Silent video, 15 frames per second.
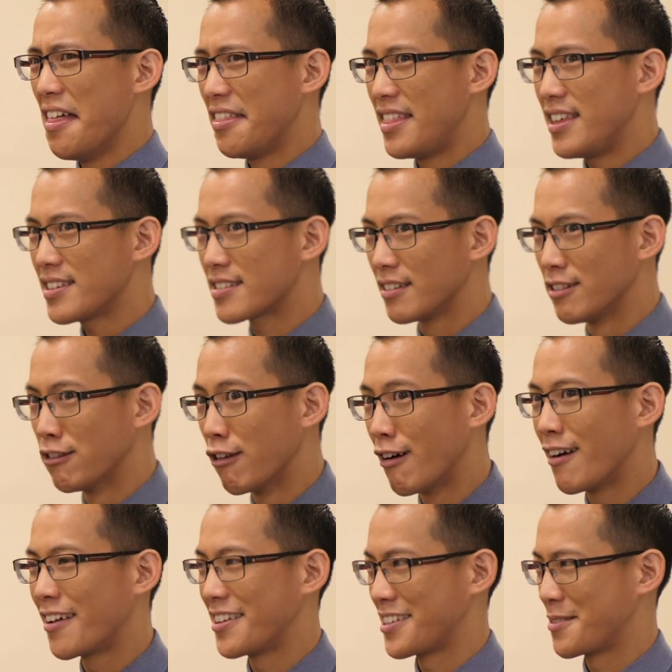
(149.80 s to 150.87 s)
There's a
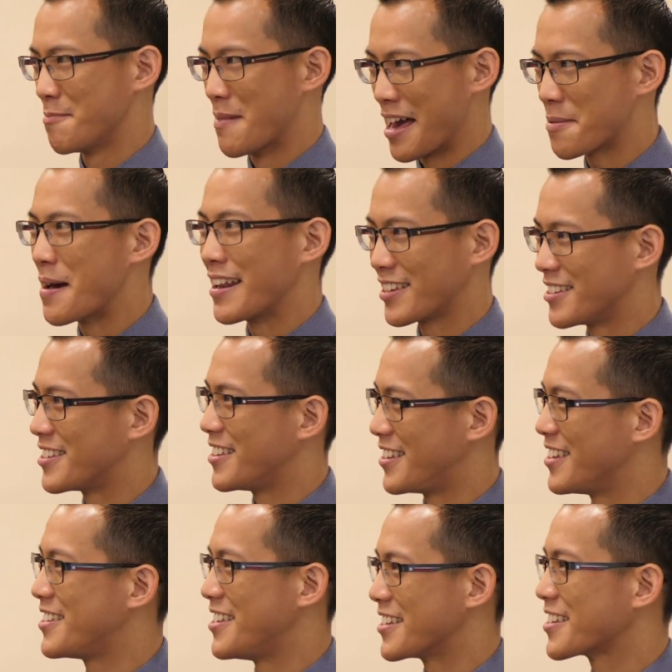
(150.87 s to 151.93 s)
lot of mathematics and
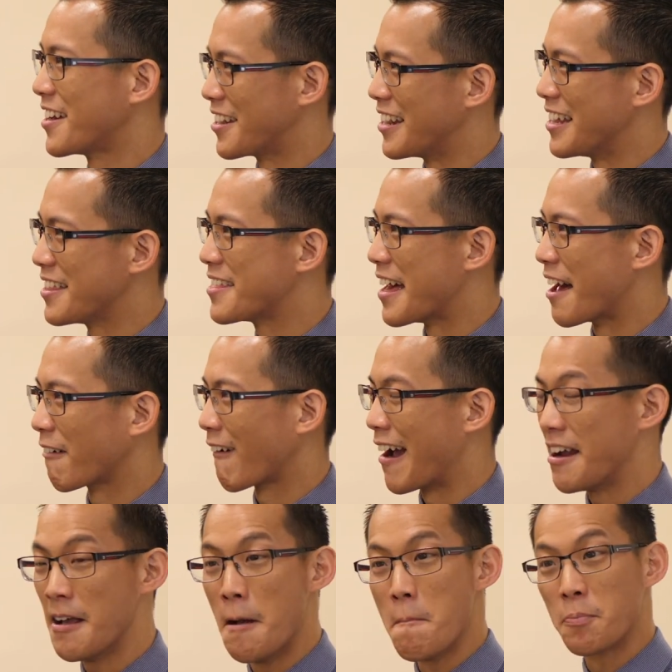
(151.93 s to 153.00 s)
statistics underneath that, right?